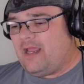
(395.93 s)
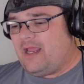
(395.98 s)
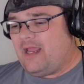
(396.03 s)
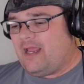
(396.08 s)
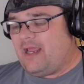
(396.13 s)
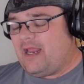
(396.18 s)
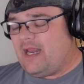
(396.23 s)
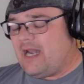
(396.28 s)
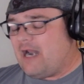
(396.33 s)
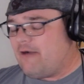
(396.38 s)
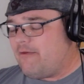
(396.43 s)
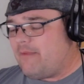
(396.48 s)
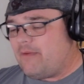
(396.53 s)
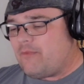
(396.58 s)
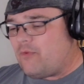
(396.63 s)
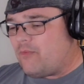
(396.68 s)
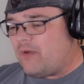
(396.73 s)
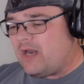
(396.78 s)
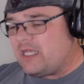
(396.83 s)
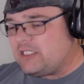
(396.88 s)
And I
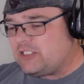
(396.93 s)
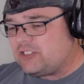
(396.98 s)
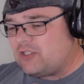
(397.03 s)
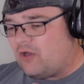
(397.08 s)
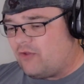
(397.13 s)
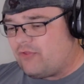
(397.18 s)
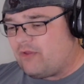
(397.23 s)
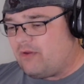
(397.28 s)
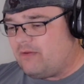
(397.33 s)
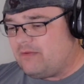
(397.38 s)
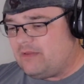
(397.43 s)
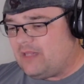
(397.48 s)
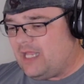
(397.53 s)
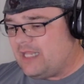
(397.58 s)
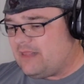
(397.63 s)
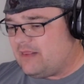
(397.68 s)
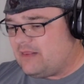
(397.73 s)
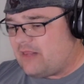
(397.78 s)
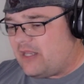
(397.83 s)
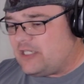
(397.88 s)
remember when I saw
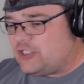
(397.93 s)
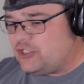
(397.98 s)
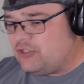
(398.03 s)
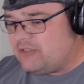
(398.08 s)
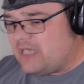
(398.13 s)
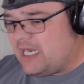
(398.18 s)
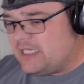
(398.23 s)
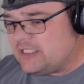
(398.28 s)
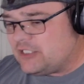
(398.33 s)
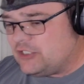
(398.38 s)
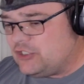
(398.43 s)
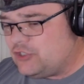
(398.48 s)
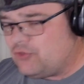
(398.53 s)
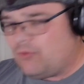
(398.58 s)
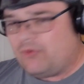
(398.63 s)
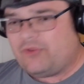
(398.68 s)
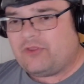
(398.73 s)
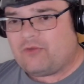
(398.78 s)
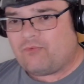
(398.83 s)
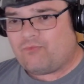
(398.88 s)
that you guys
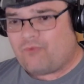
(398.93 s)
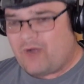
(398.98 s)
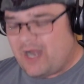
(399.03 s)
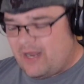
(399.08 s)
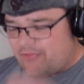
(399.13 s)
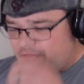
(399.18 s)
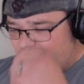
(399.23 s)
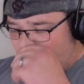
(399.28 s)
enjoyed the rant,